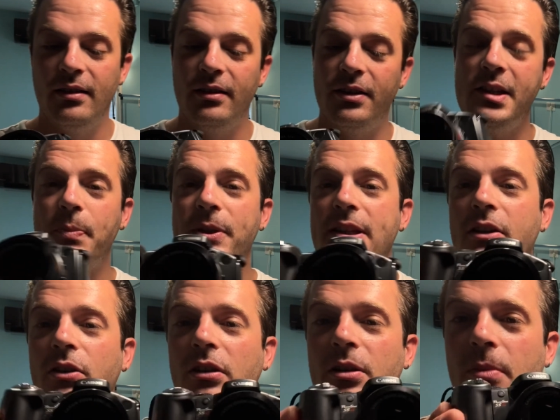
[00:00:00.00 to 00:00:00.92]
This
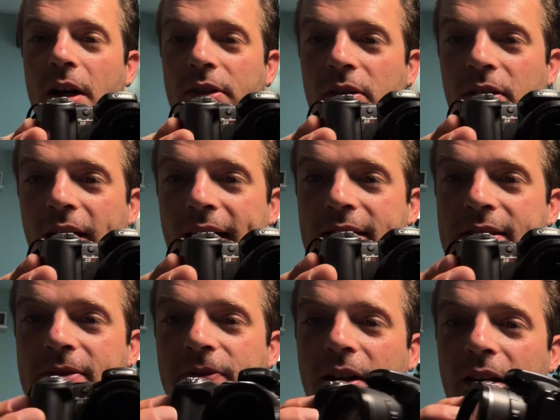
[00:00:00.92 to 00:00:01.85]
particular model,
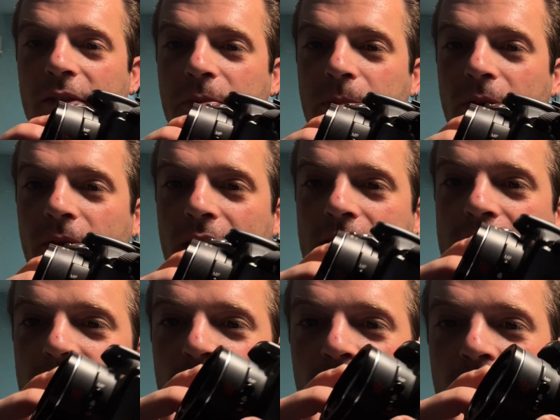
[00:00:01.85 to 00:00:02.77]
S5, provides
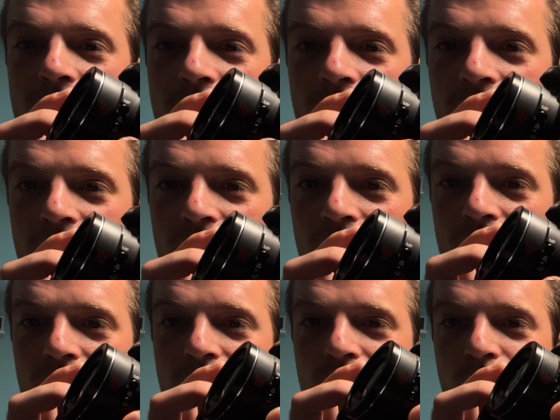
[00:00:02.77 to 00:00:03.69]
you with a
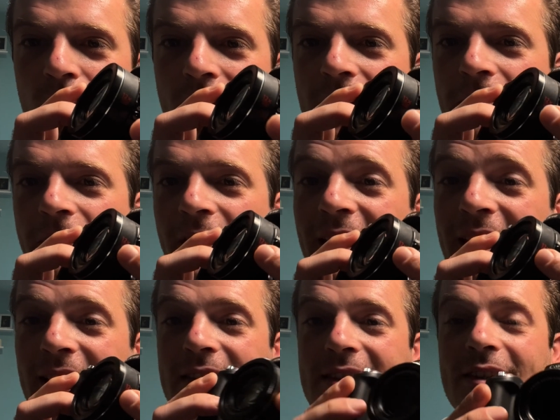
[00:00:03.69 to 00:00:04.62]

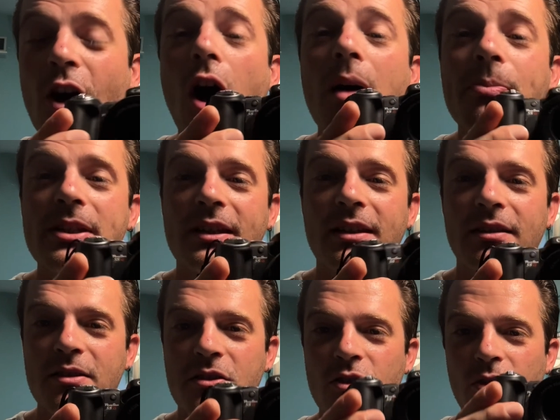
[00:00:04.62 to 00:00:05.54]
12x optical
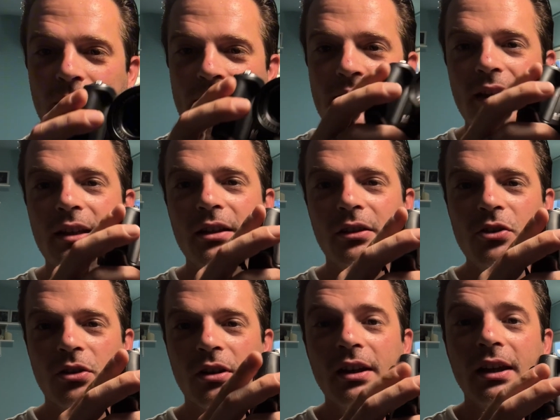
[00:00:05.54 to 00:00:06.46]
zoom, and take a
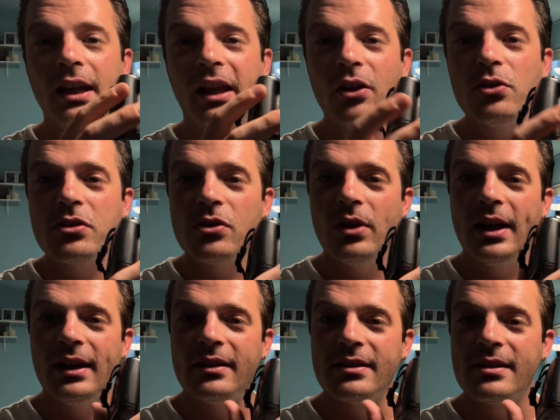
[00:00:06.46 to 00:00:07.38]
look, it also
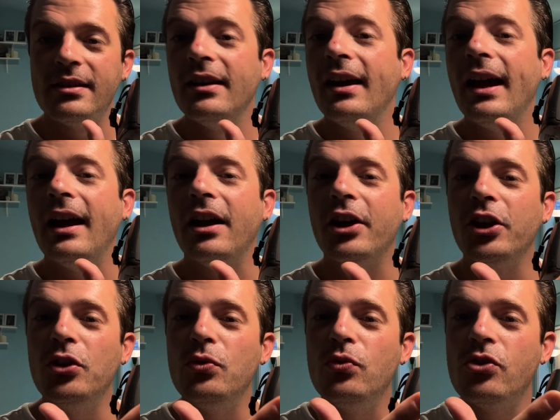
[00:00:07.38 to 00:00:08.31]
has a
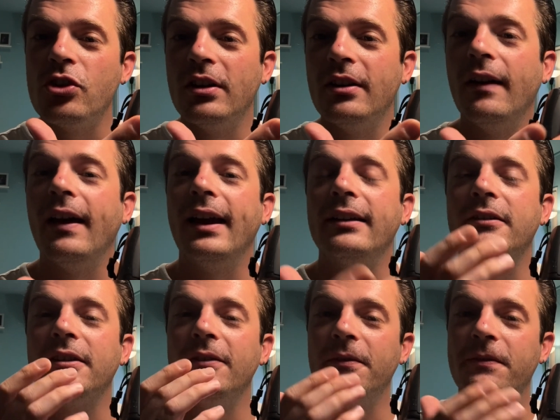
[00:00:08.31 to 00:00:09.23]
huge and
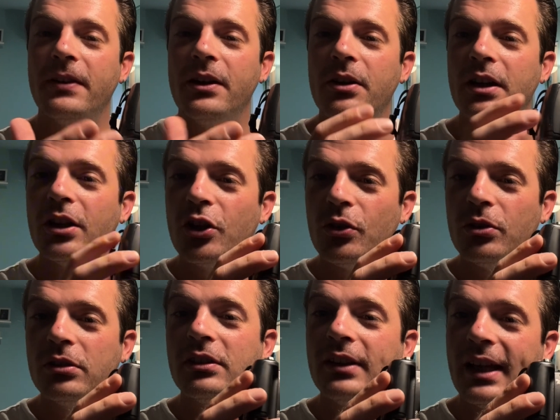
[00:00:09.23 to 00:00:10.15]
very
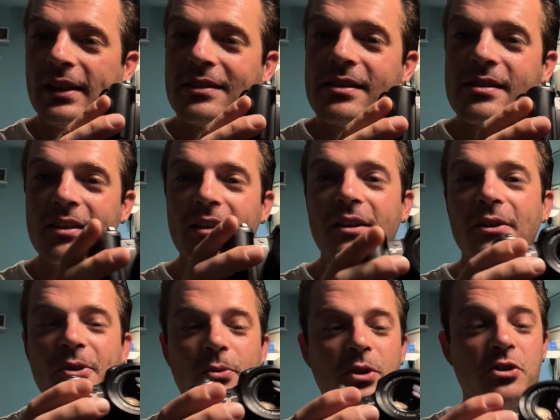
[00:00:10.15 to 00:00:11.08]
good lens,
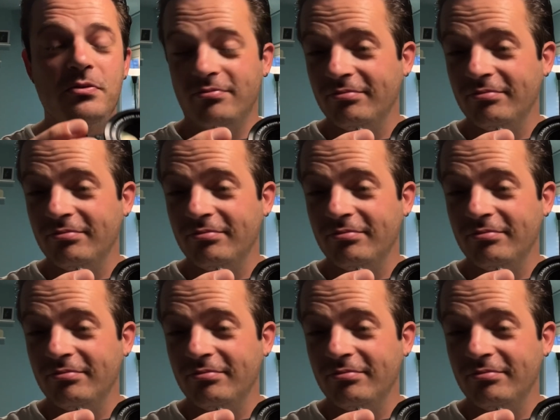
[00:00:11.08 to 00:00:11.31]
which